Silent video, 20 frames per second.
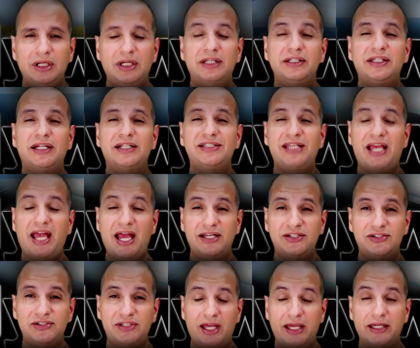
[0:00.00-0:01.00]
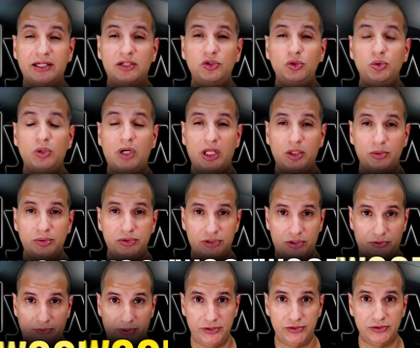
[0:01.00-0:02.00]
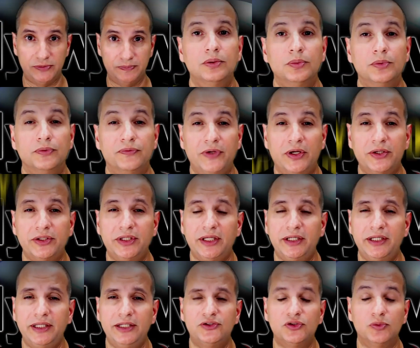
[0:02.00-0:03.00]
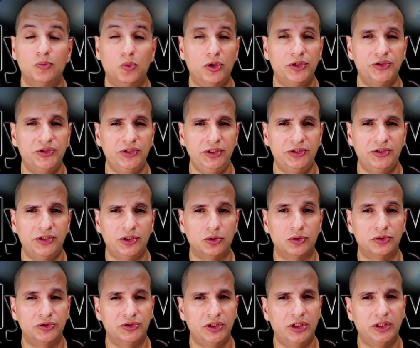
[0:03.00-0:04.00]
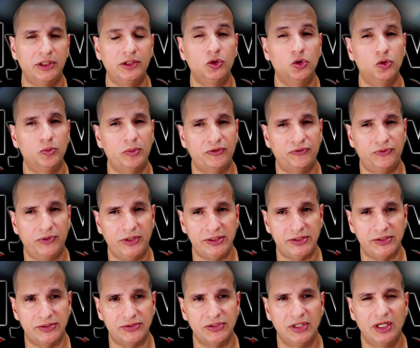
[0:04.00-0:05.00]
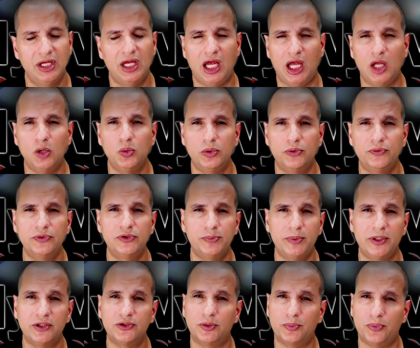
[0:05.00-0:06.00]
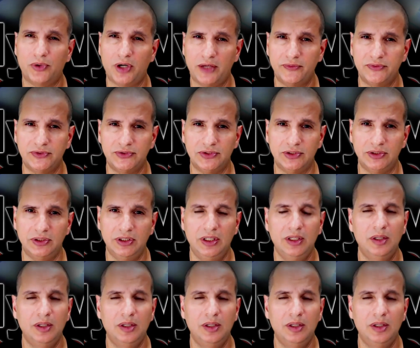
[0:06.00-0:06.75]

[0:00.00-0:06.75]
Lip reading: That's hashtag New Hollywood Generation. Without getting into more detail or telling who my friend is, I will respect her privacy.